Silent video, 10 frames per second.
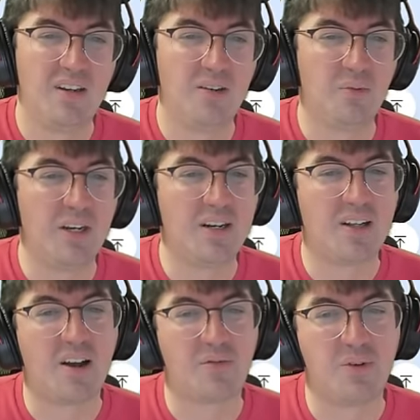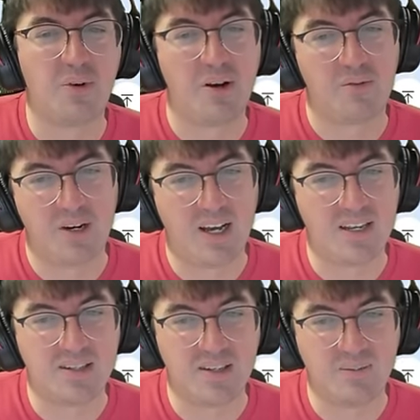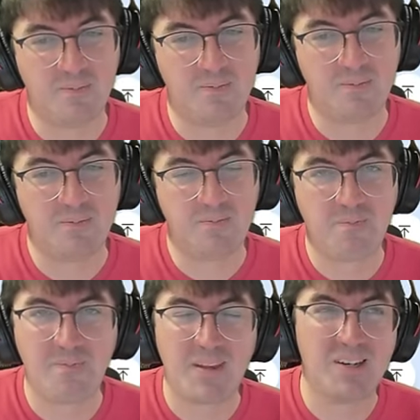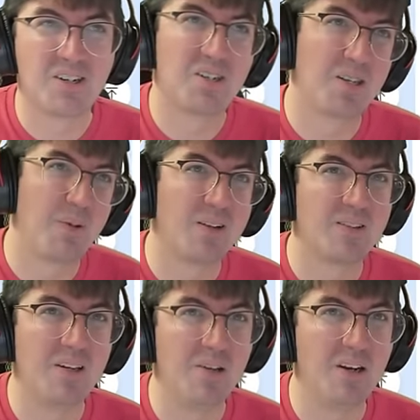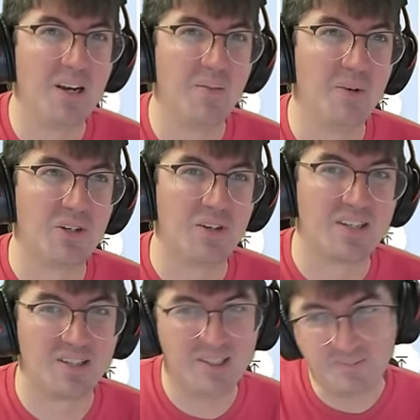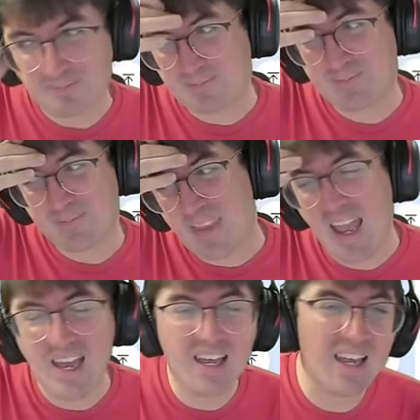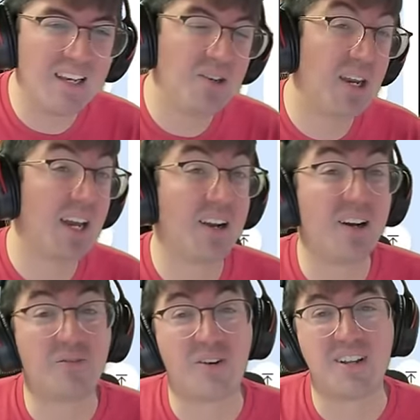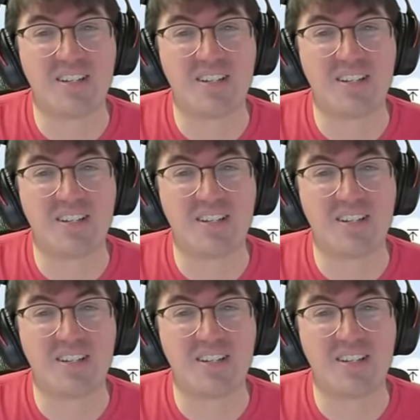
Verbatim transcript: you read Cloud of Ruin and realize um, it just dispels the immunity and puts you to sleep. And you can't cut in front